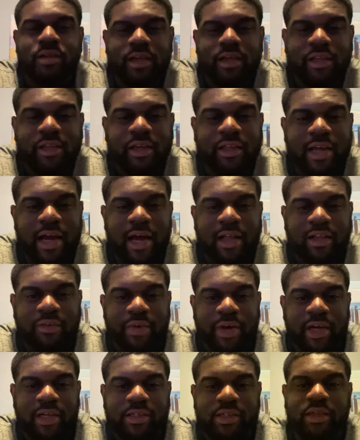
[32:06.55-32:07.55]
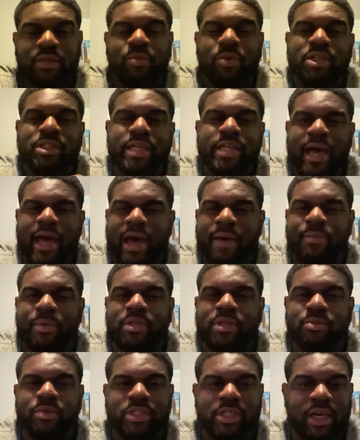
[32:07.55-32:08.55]
in the dollar range. And once that
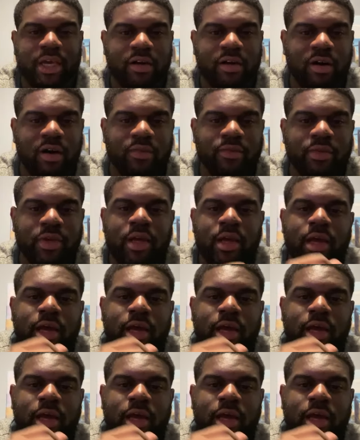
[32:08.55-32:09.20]
happens, we take off.